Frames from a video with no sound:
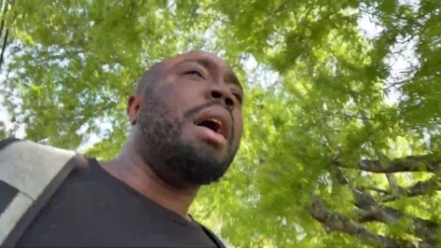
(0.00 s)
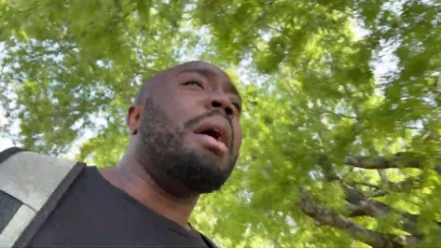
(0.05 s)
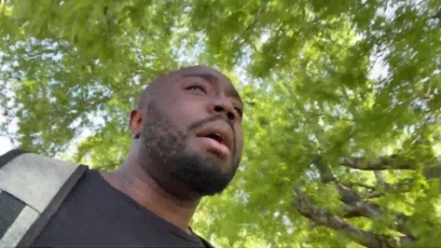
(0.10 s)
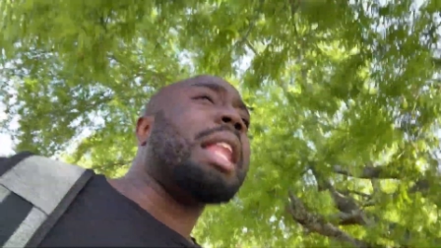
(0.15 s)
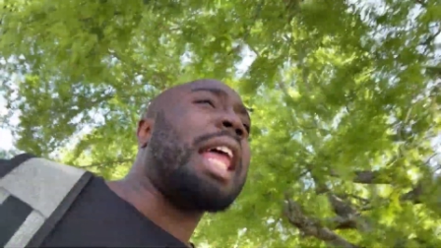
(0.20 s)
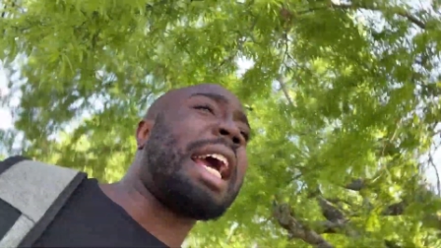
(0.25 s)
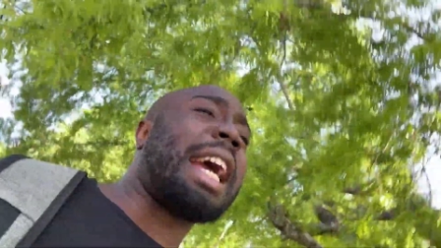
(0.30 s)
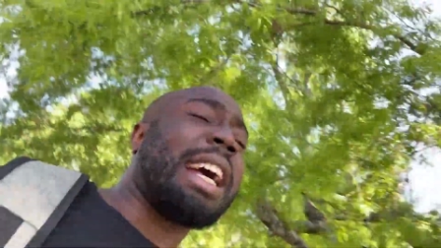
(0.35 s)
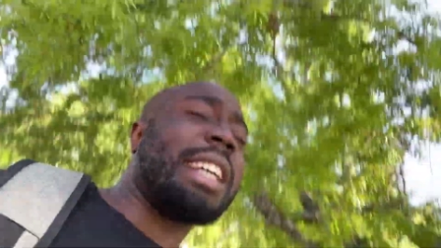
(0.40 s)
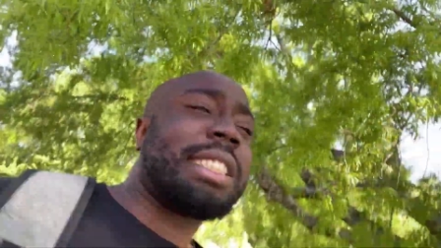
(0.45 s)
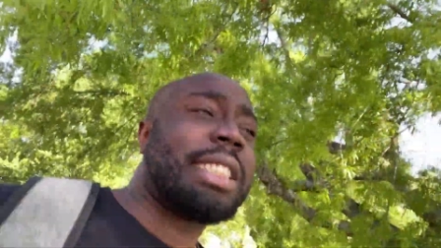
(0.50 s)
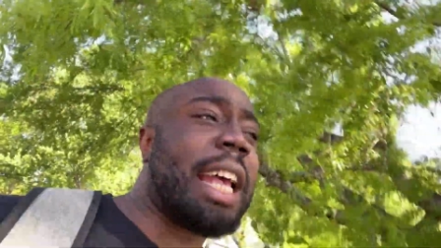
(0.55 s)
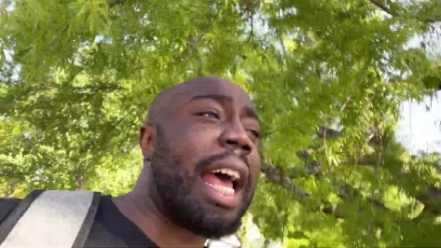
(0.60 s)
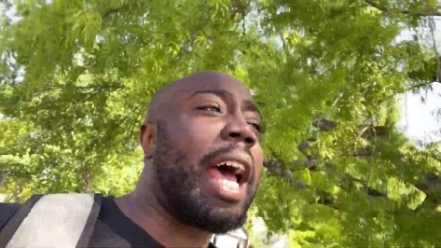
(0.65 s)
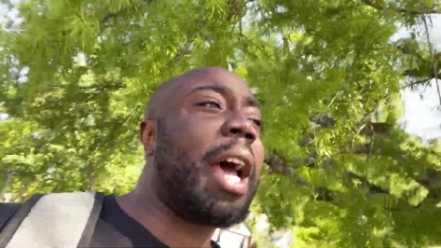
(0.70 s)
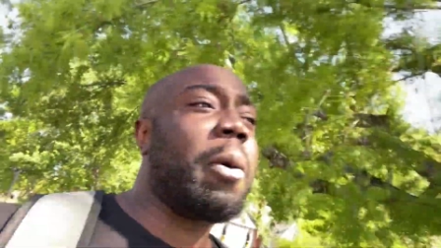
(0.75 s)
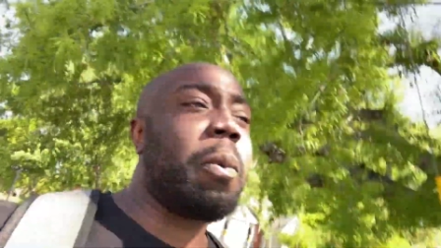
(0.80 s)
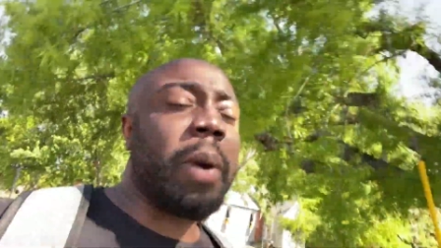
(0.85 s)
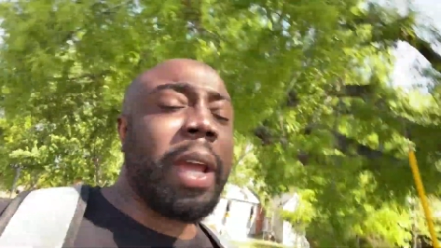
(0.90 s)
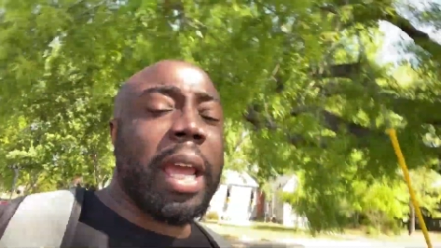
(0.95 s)
Like I
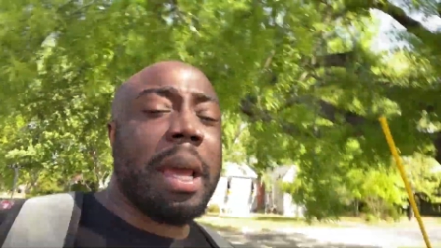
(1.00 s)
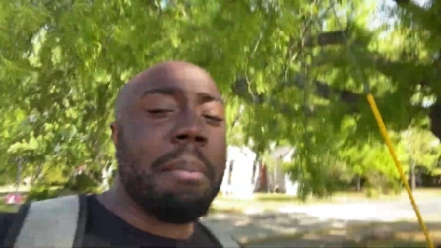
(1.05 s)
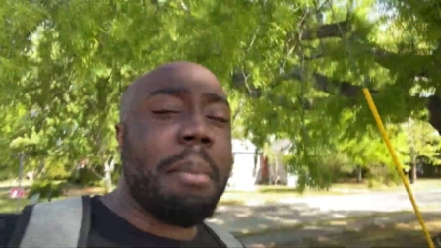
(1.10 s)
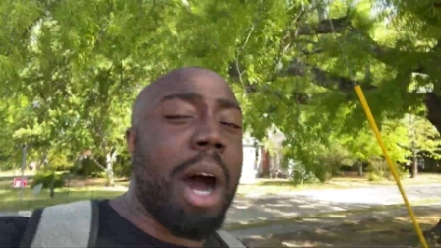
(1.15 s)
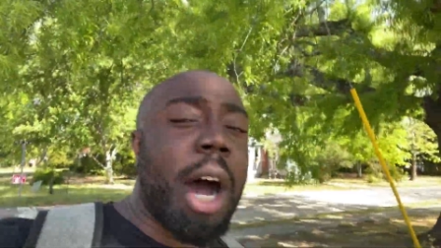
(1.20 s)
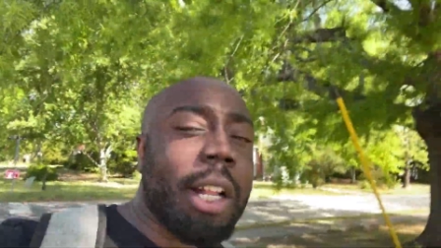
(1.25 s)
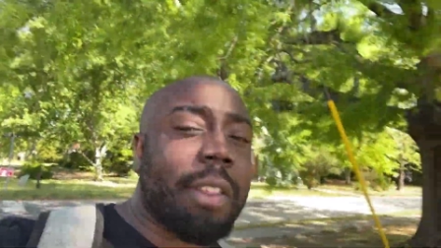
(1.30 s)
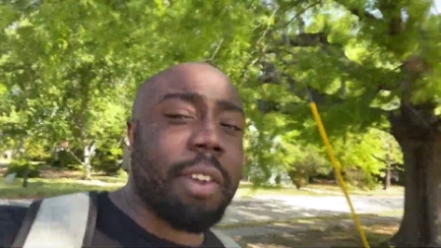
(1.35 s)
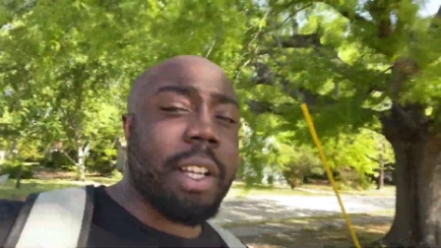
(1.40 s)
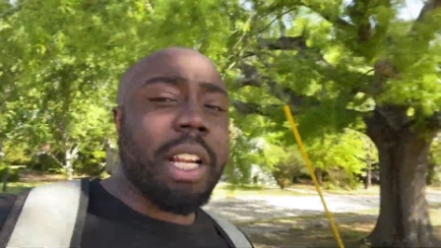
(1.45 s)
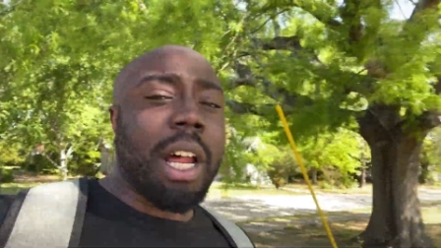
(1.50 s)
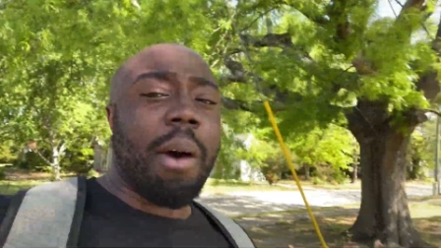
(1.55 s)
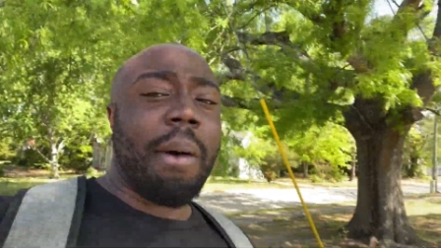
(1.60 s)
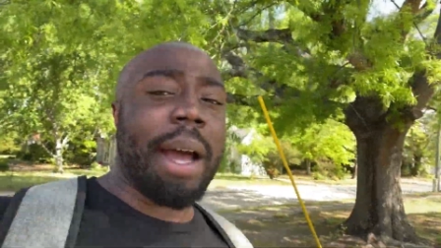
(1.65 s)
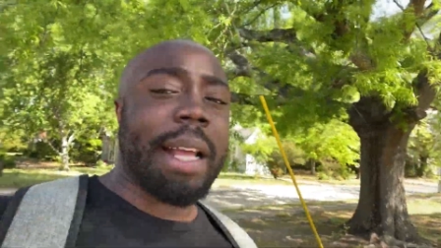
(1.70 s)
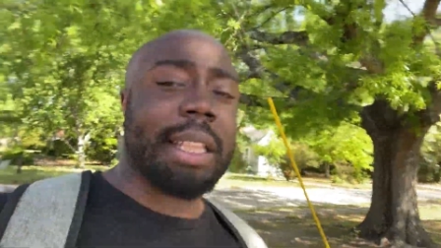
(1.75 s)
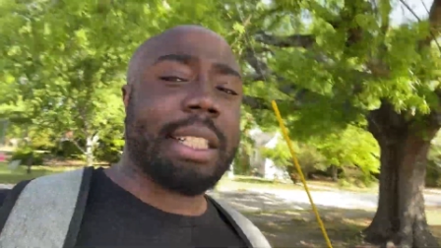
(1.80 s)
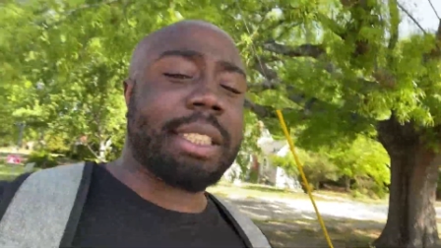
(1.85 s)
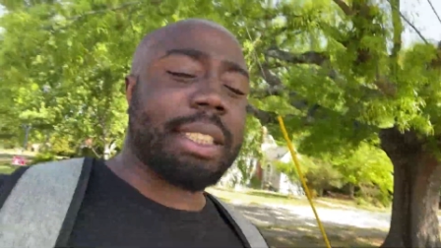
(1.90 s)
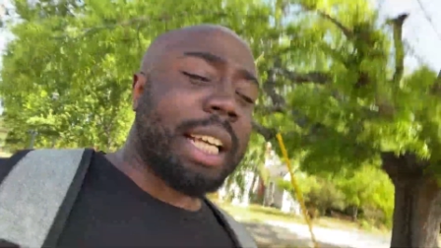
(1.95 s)
said, we in Marthy Low
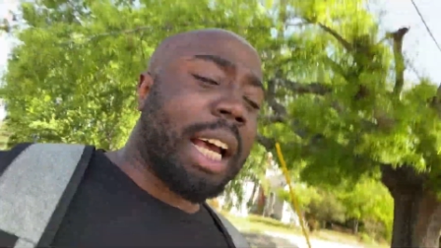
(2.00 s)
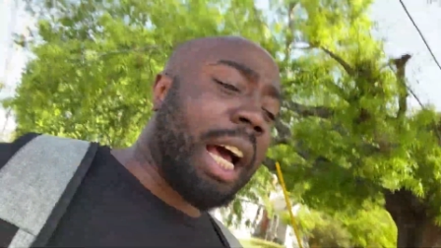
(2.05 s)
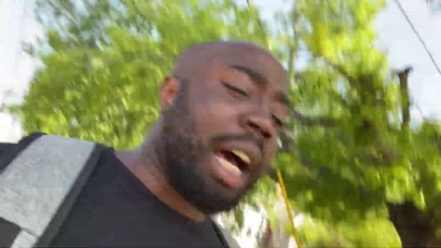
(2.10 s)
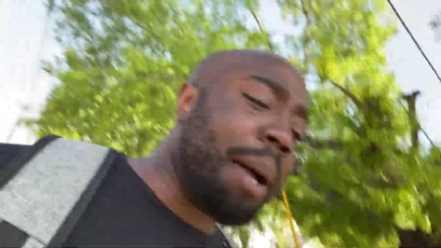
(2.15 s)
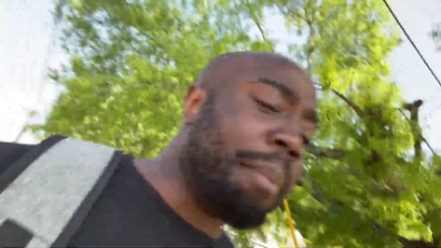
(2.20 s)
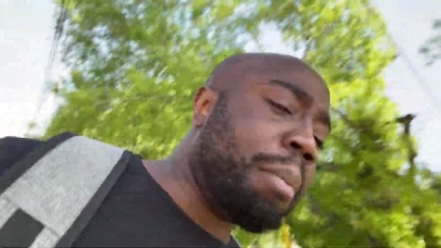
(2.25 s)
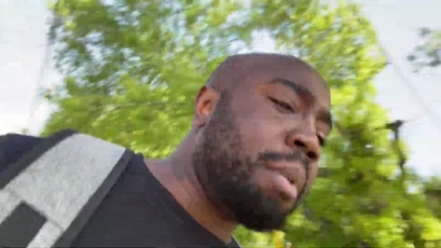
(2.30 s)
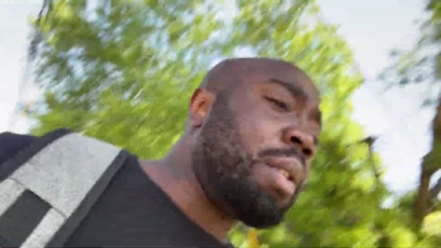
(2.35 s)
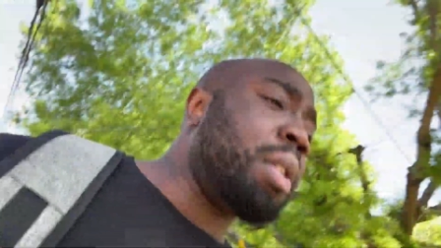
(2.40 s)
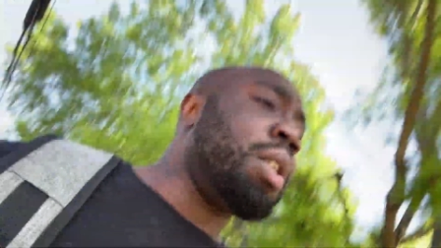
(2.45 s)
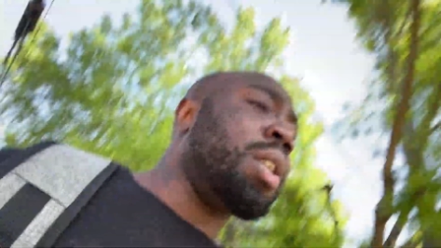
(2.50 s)
at the time.